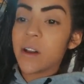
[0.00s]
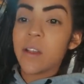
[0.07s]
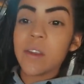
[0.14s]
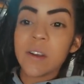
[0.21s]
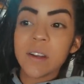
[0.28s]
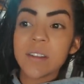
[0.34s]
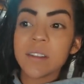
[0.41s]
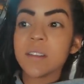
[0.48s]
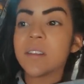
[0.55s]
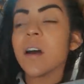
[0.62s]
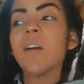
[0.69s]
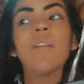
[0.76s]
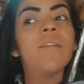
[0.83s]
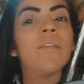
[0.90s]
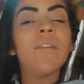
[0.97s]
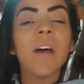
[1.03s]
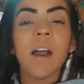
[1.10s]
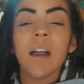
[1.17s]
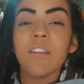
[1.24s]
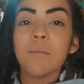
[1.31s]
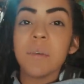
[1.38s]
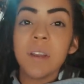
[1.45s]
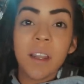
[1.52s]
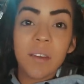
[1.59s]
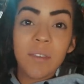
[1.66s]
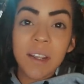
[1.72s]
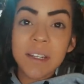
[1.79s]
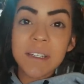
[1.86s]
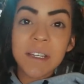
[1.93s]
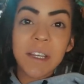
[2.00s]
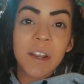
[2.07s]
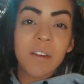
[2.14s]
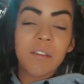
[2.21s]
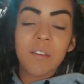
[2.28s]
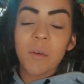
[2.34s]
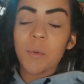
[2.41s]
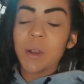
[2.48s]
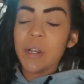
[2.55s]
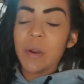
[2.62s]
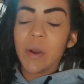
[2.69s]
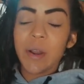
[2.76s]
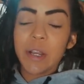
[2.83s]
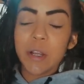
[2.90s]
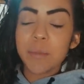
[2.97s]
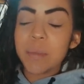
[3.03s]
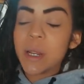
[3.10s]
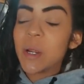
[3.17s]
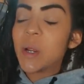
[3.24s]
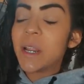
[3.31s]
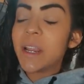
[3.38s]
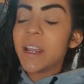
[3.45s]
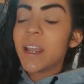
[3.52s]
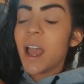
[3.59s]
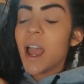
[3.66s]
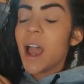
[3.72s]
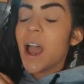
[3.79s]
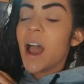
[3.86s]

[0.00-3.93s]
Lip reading: other stuff that have been invented for when you're on your period.